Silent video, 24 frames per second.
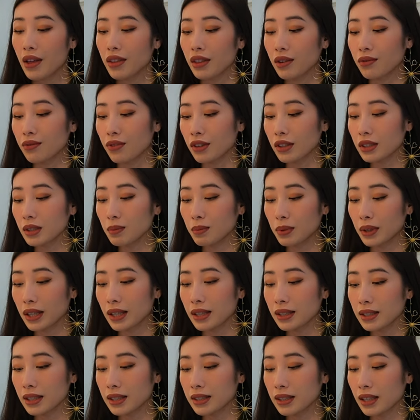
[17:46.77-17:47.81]
The first
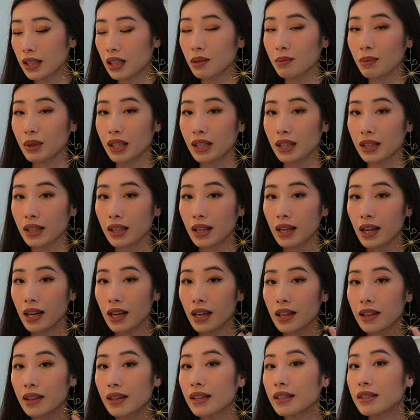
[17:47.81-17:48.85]
piece is going to be
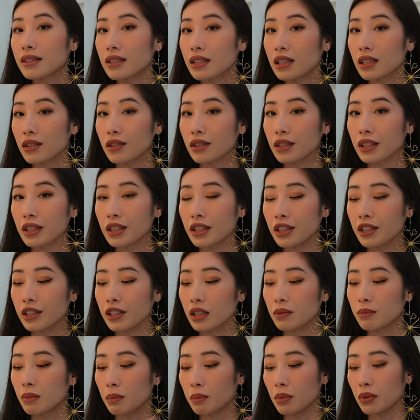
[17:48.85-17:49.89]
this earring
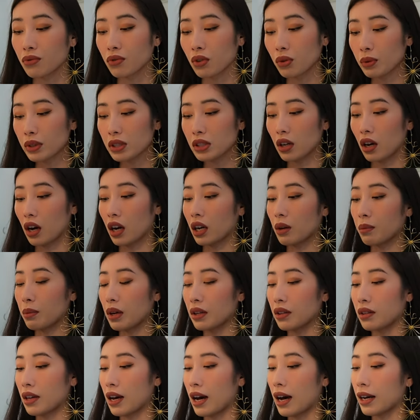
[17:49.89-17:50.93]
here. But before we talk
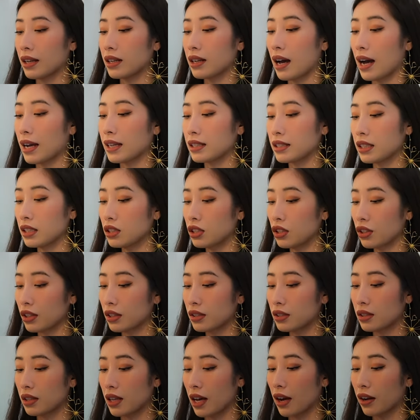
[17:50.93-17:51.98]
about that, I did
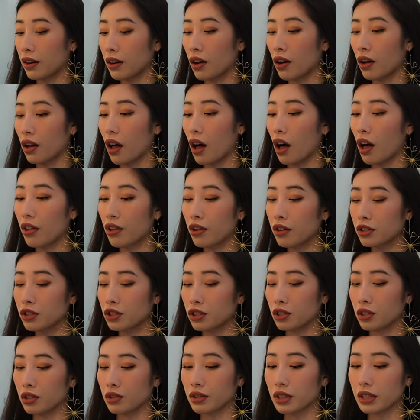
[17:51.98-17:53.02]
notice that all their
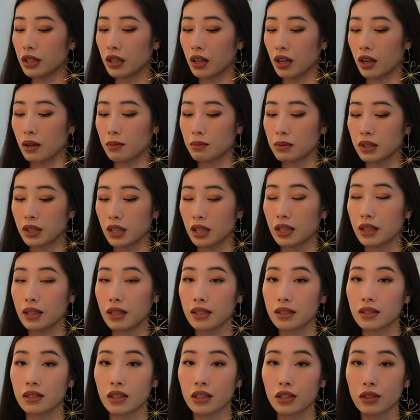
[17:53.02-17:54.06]
jewelry comes in
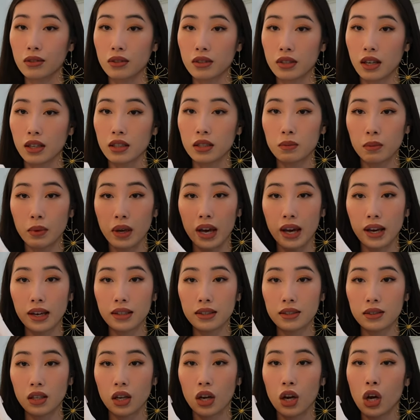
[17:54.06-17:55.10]
these little dust
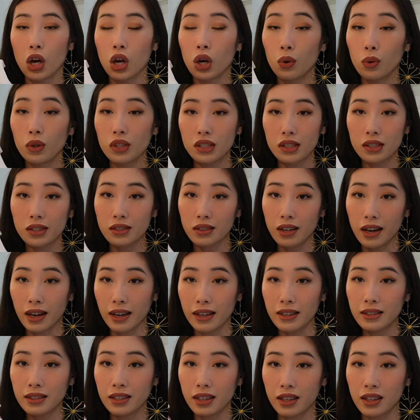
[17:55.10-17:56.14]
bags, which is
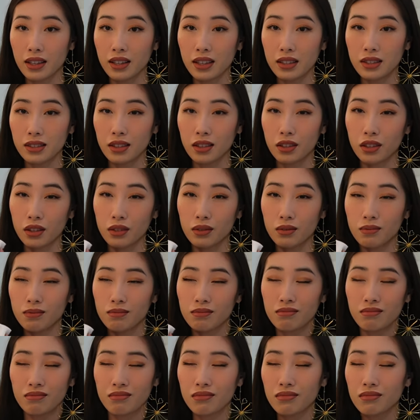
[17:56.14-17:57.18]
nice. I think that's a good,
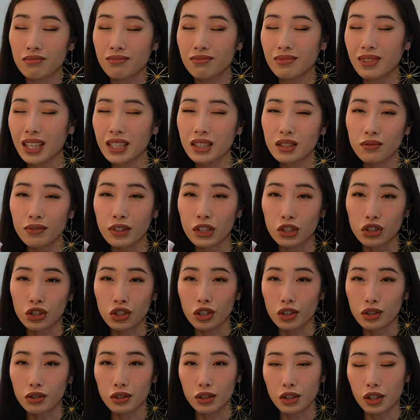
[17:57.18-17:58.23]
nice
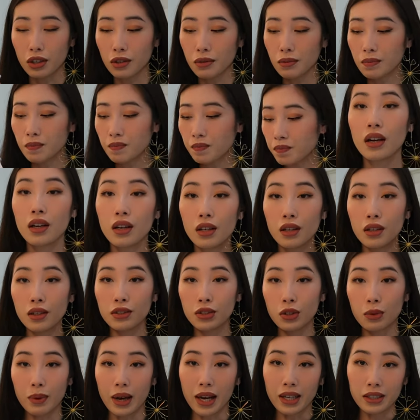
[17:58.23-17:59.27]
feature, you know?
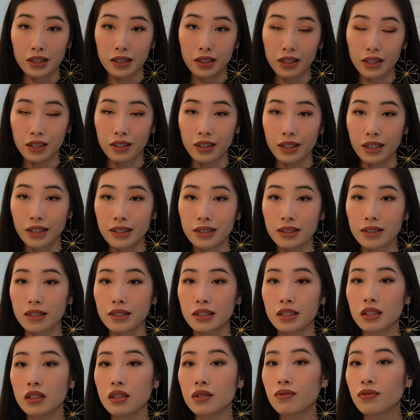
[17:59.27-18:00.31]
So back to the earrings,
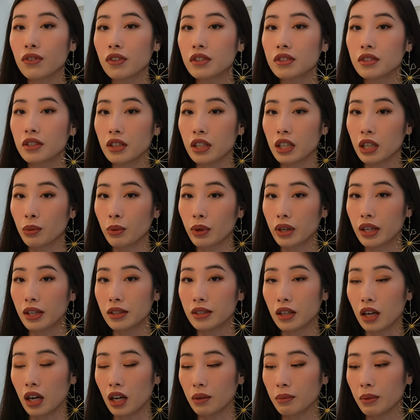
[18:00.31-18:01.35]
this is the first earring we're going
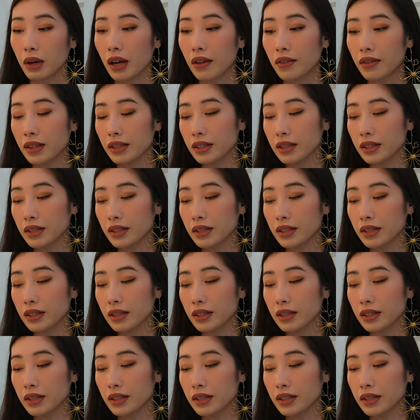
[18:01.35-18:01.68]
to talk about.